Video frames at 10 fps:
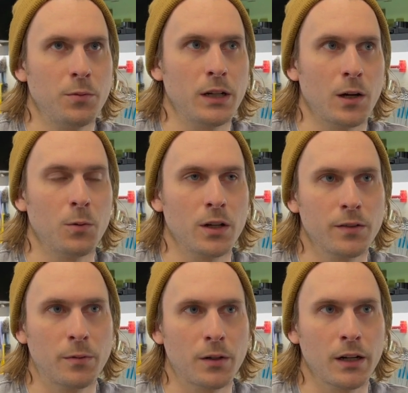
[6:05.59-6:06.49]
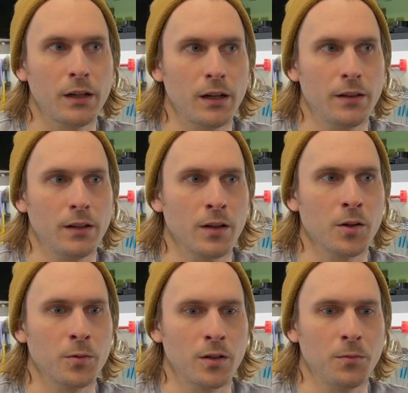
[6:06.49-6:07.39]
We got one of them right, and the
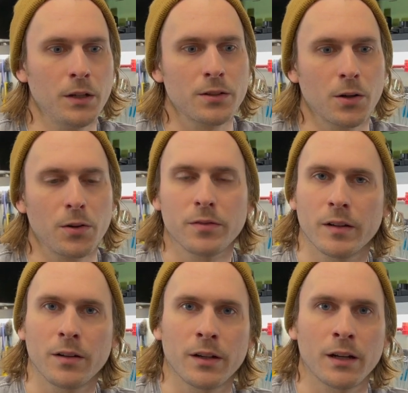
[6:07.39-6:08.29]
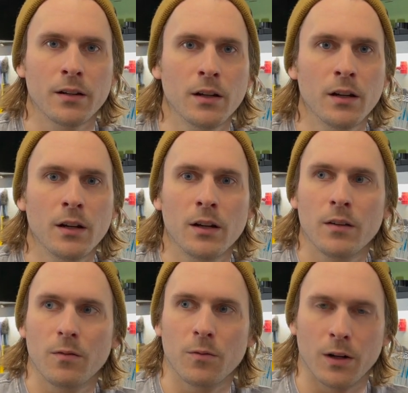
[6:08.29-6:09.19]
other one we totally failed at.
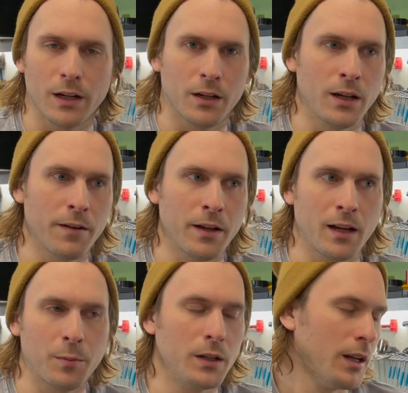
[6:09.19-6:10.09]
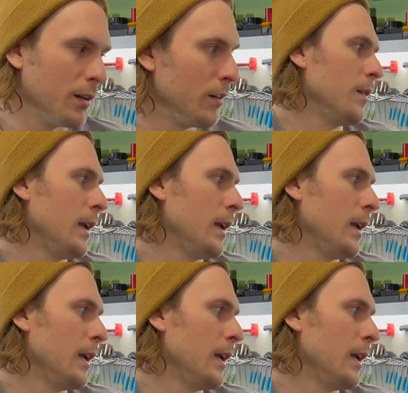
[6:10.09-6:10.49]
We're not going to have that happen again.